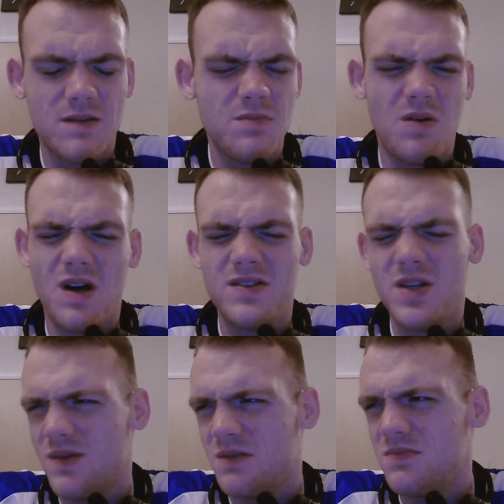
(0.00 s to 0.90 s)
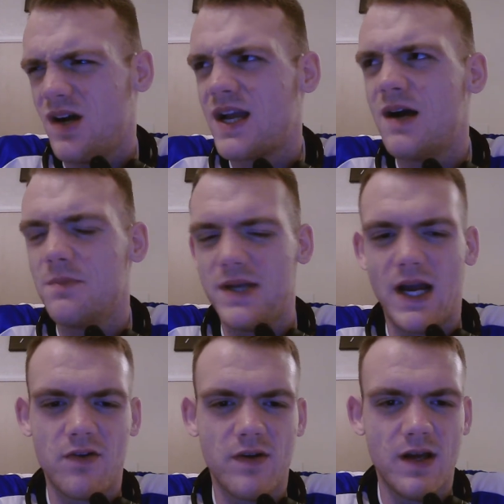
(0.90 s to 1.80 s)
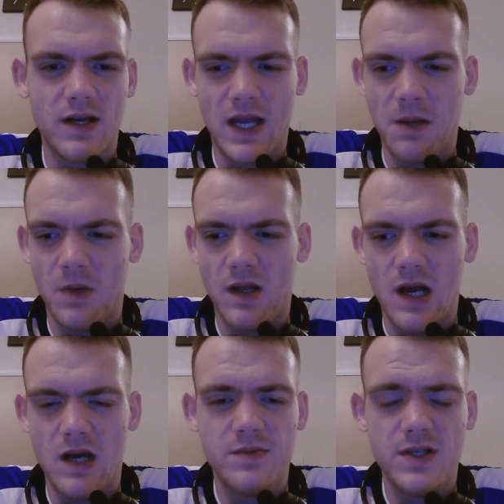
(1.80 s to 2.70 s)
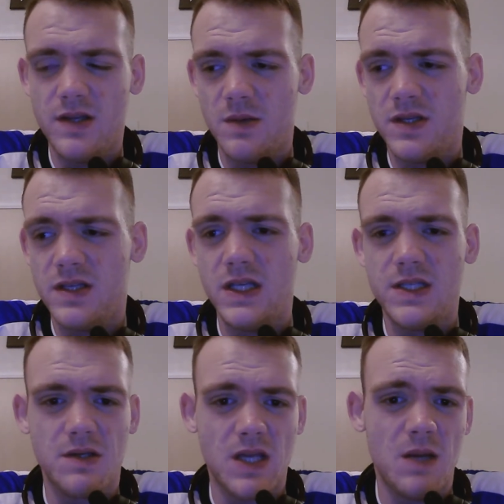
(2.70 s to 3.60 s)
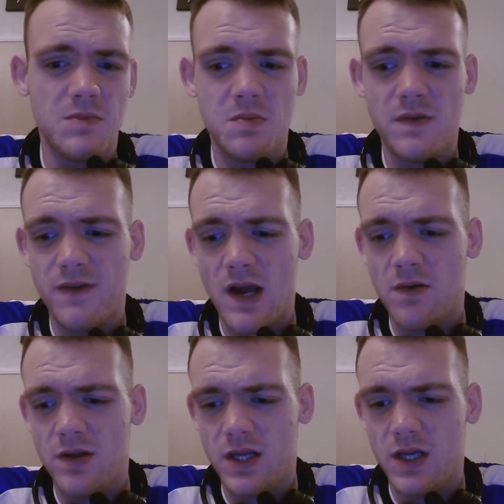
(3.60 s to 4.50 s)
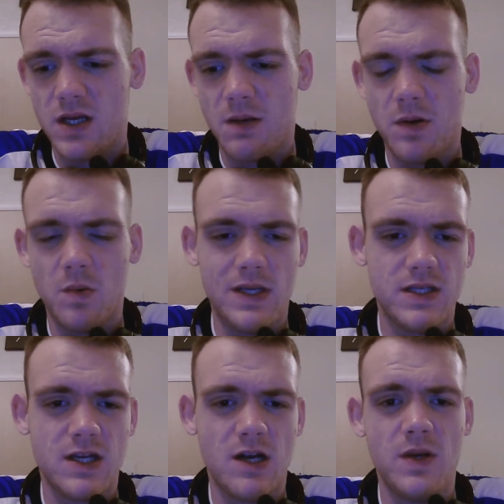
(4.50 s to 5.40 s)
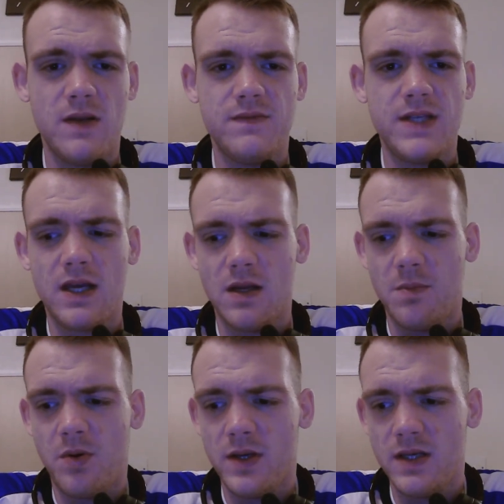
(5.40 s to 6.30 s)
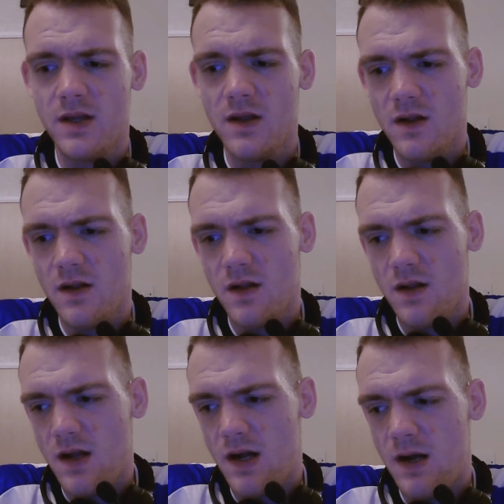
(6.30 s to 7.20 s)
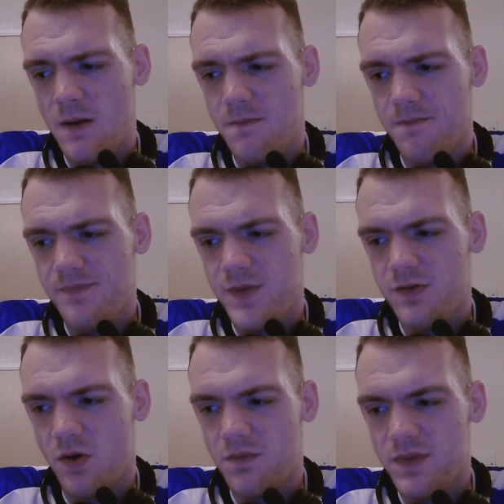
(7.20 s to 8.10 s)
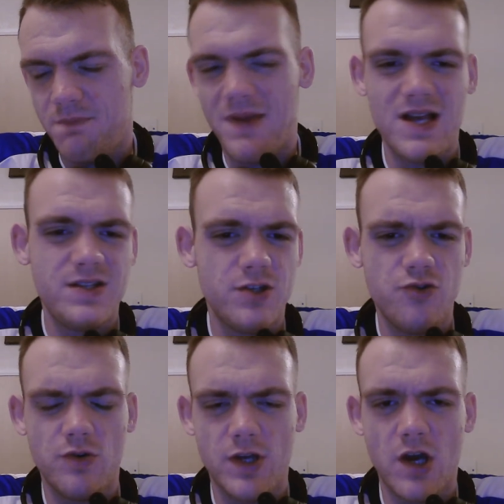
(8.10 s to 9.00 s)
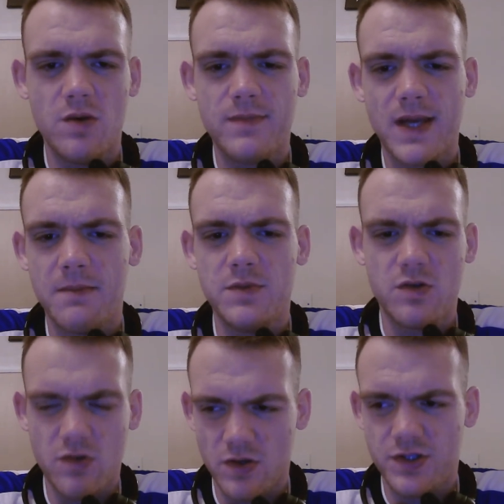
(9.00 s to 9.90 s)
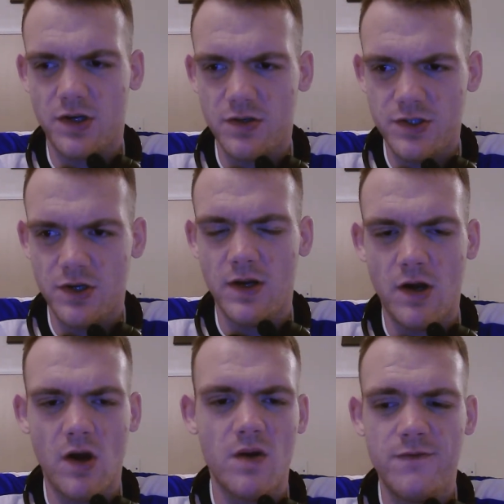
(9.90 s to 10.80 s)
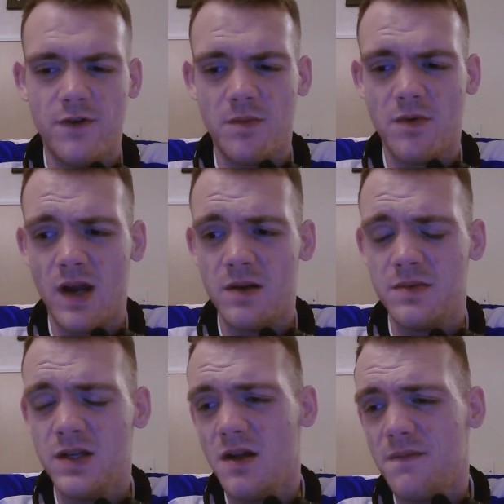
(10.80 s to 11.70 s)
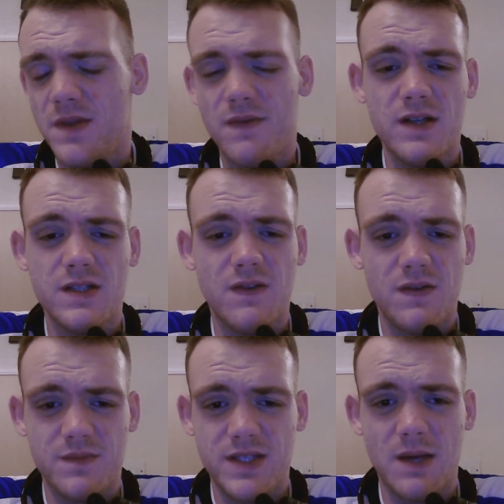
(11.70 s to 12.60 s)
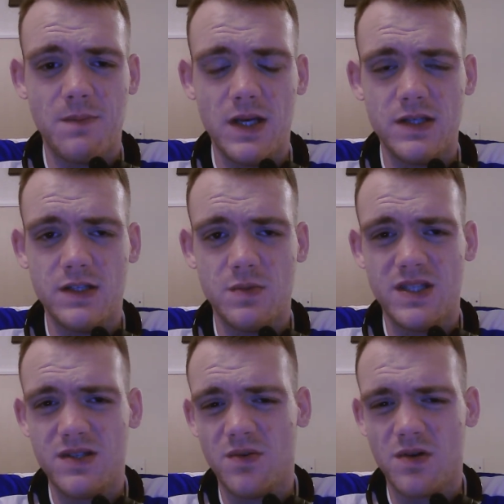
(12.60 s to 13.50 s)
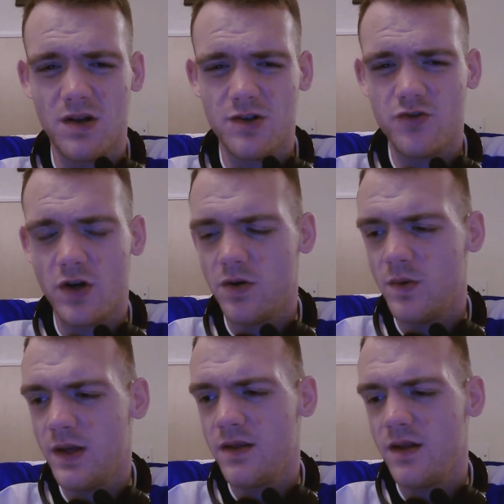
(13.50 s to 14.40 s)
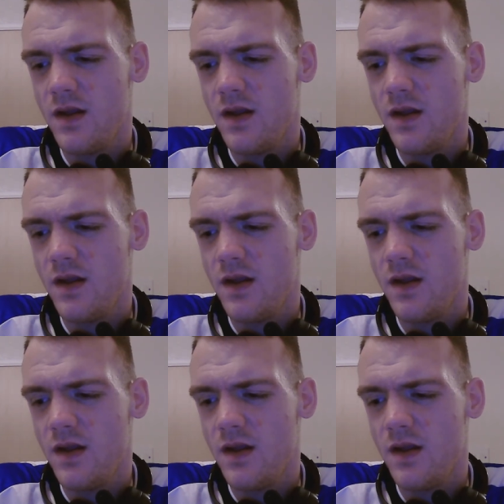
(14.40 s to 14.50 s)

I can't be angry at a game like that. It was a decent game, to be fair, and I think a couple of weeks ago we'd have taken a point. Not the best to draw your home games. You've got to start turning our home form around. Defensively from set pieces, we still kind of struggle with.